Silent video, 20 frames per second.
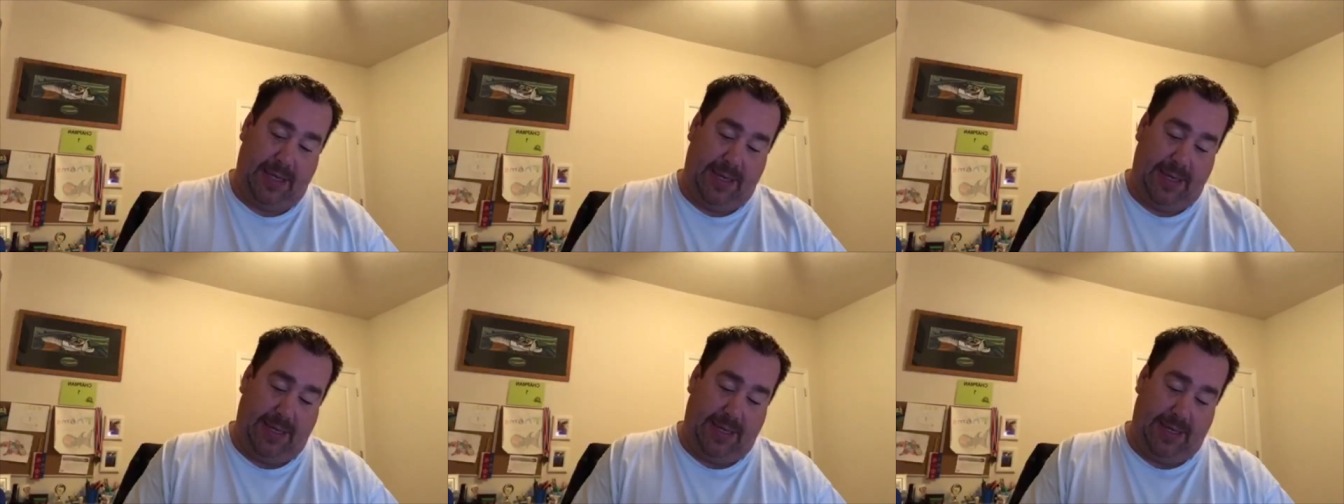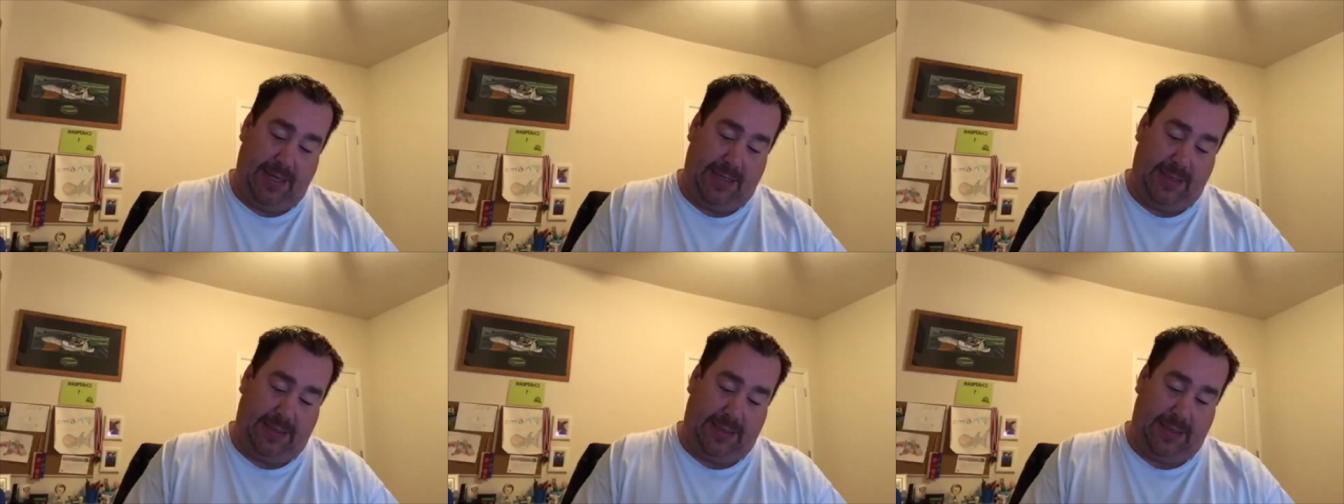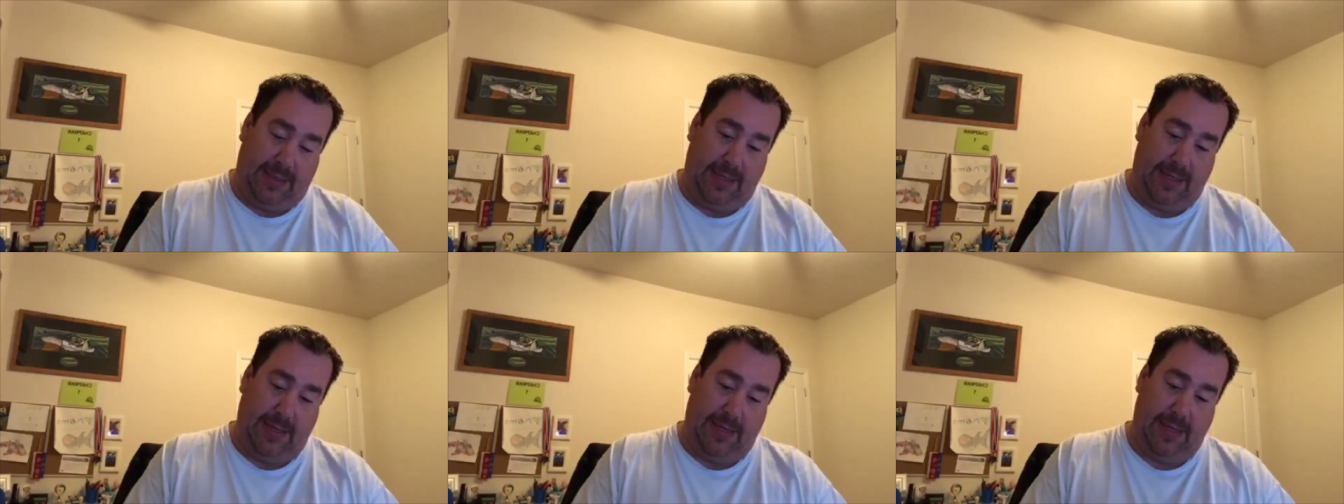
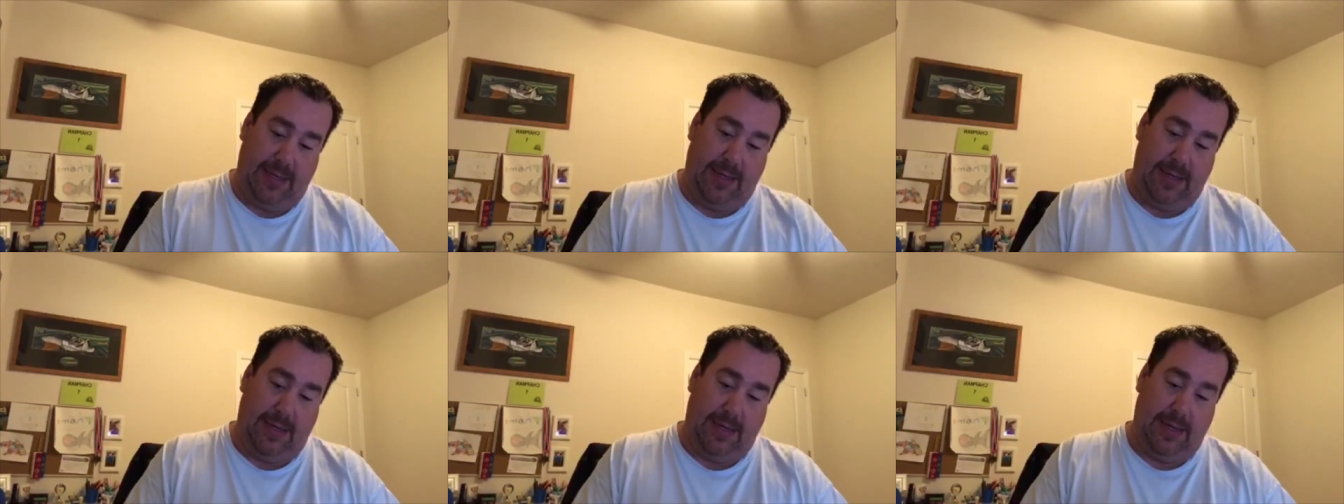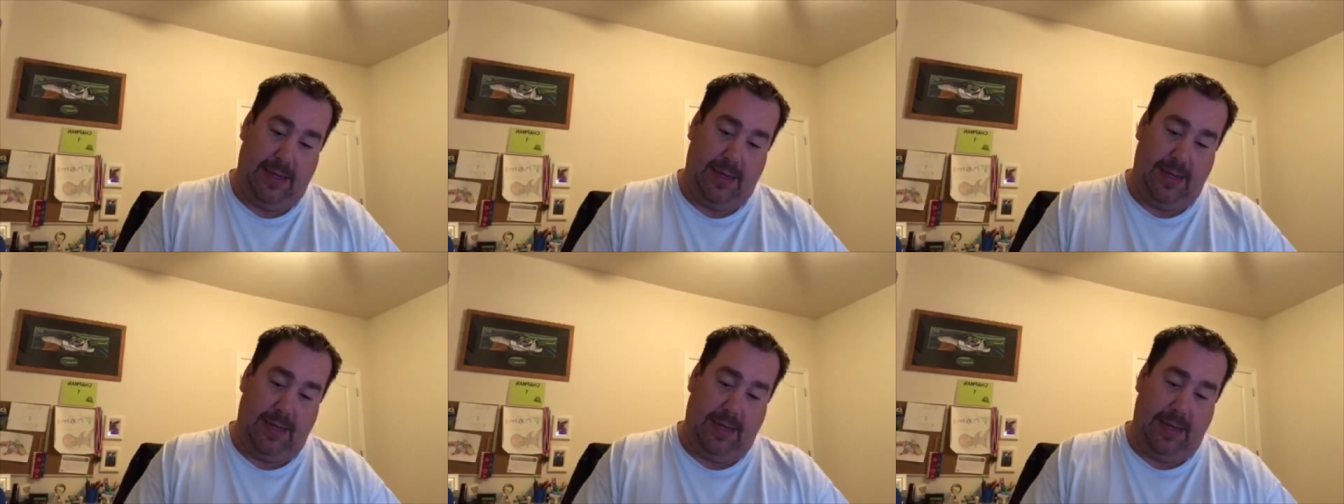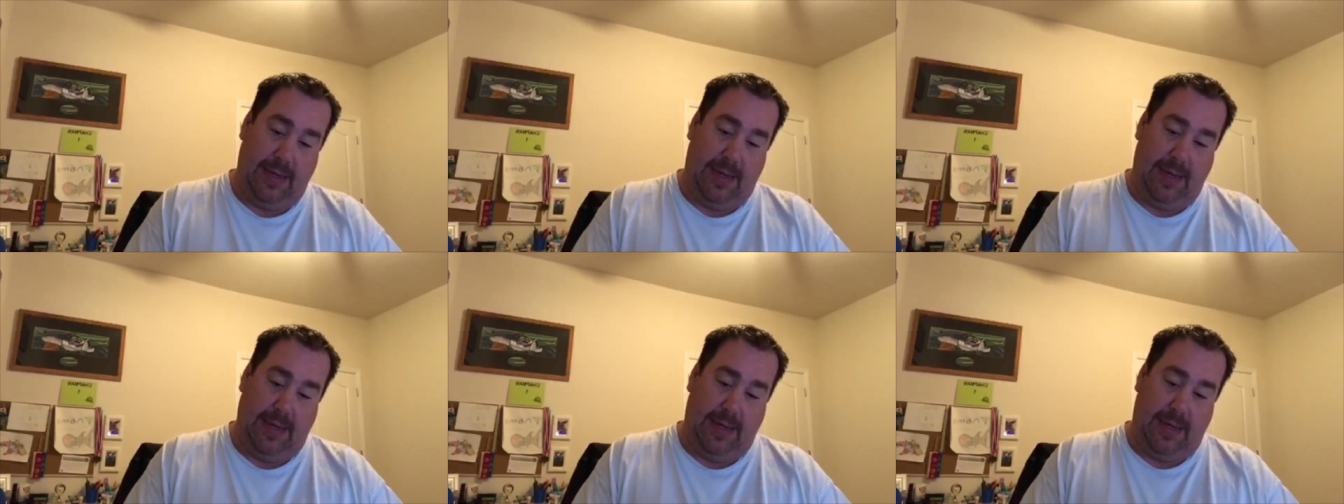is
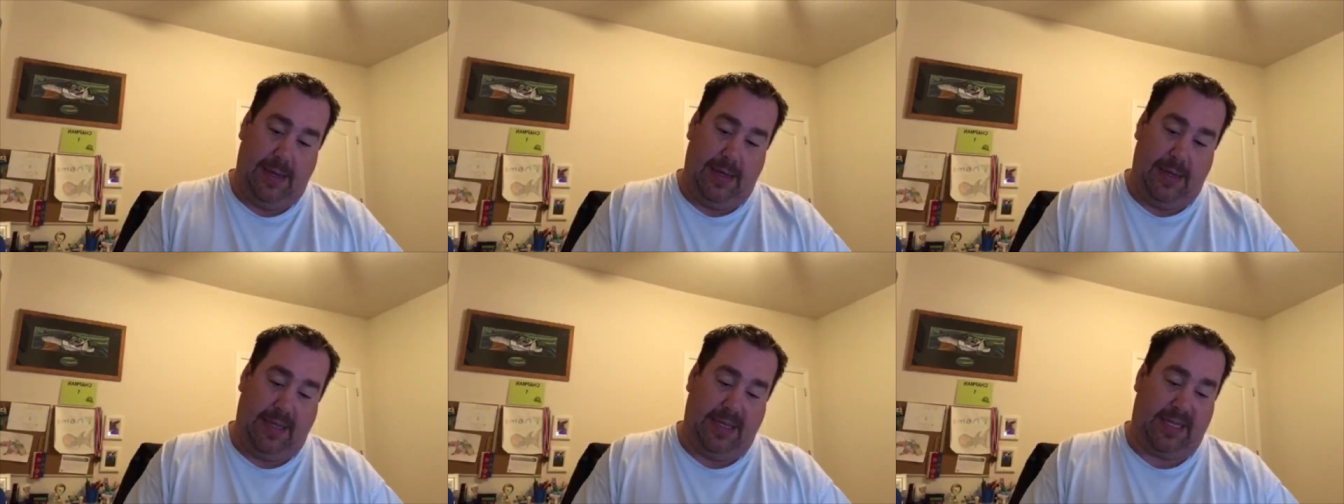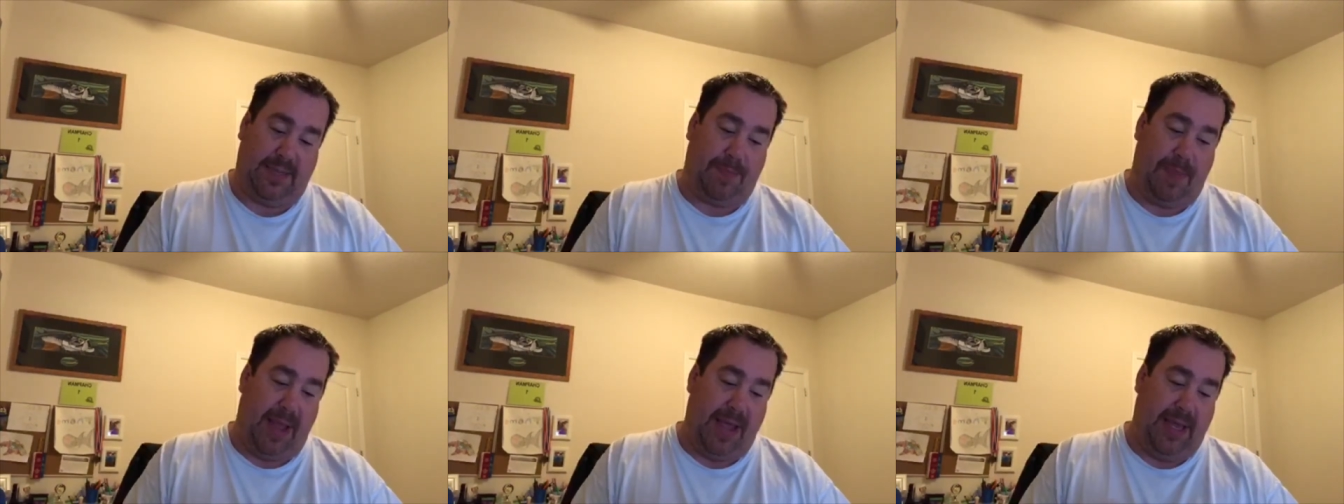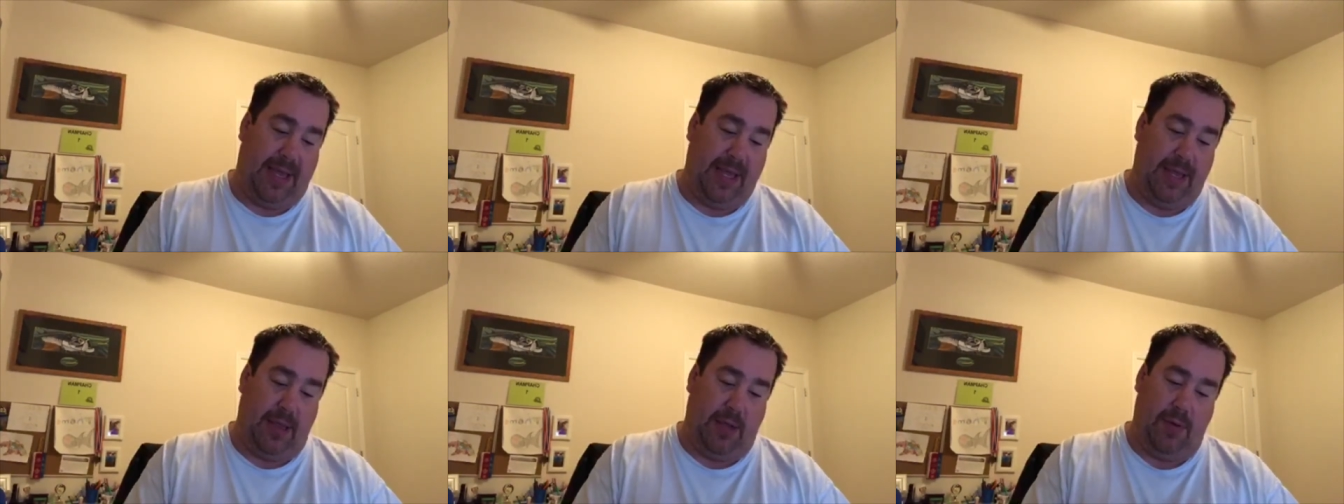the
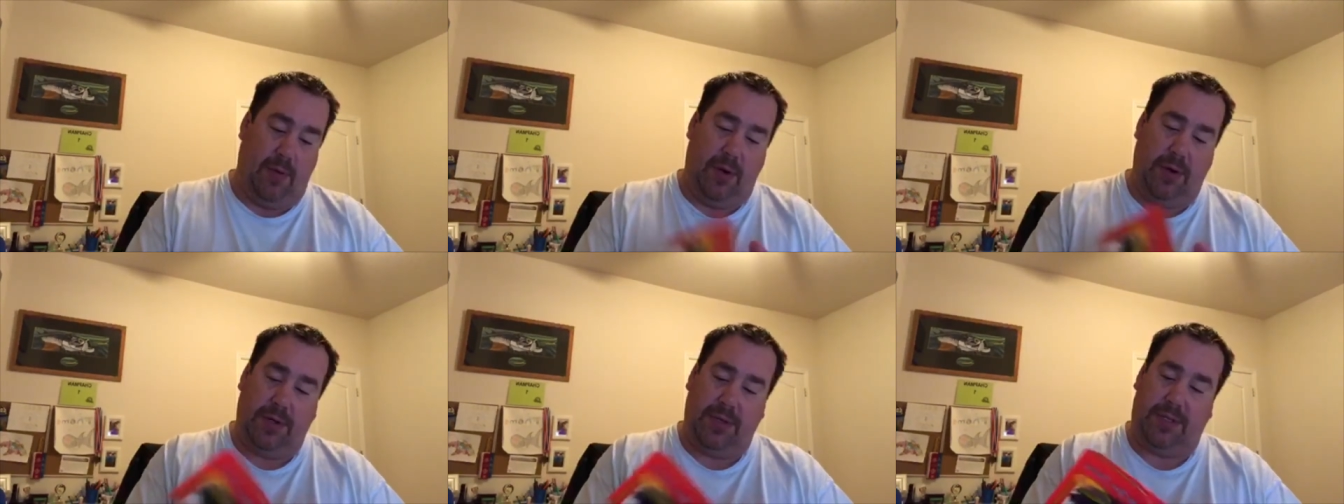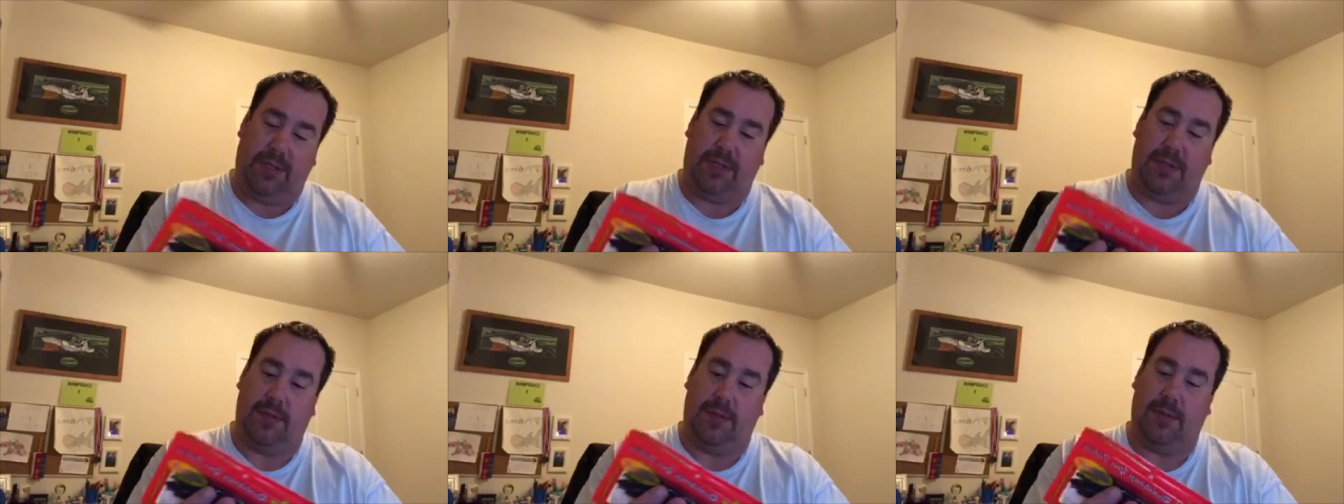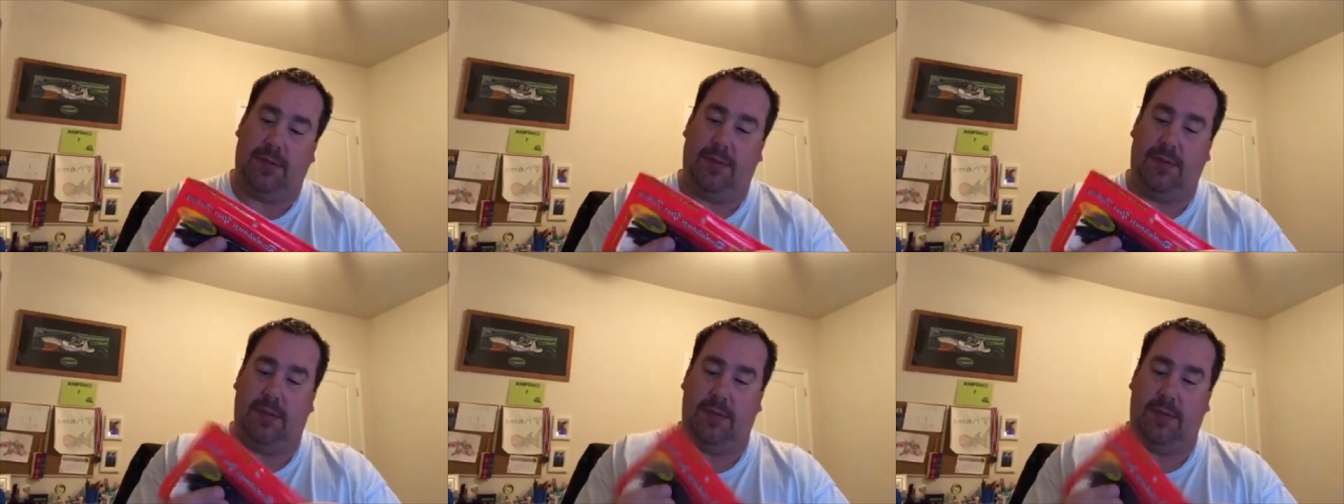Spike It Lures.